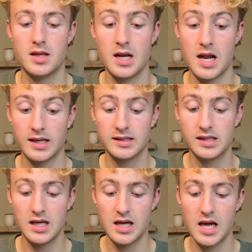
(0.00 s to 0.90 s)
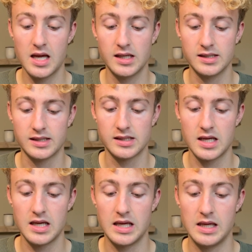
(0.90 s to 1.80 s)
The next thing is
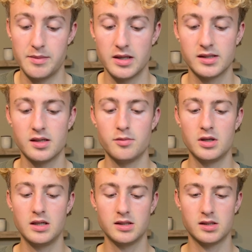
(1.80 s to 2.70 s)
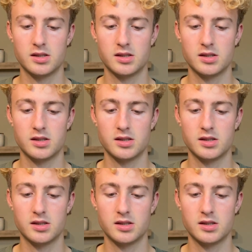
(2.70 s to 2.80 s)
email summaries.